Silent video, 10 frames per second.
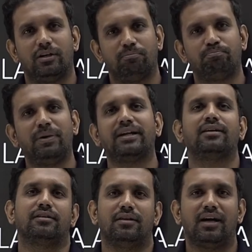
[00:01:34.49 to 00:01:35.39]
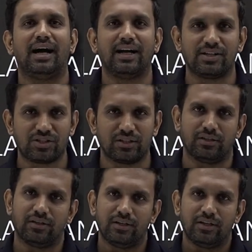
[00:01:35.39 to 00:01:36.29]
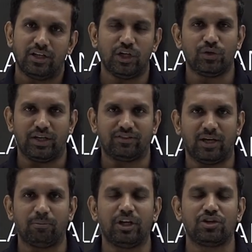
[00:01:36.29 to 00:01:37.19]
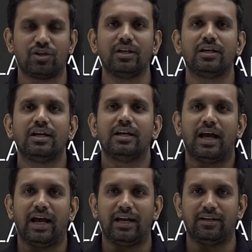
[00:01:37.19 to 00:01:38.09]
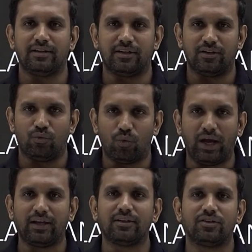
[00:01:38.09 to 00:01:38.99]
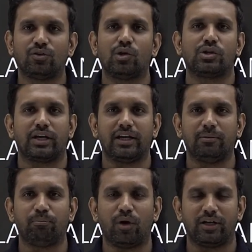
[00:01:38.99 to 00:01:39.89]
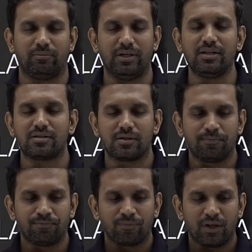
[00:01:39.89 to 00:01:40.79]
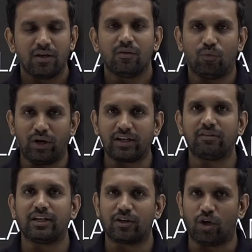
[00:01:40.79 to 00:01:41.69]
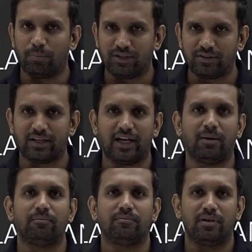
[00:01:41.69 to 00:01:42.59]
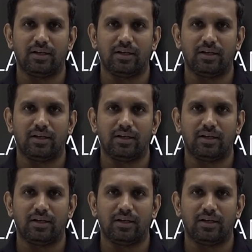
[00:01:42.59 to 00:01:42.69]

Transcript: better answer in your examination. And why this is all again important means, whatever the topics that I am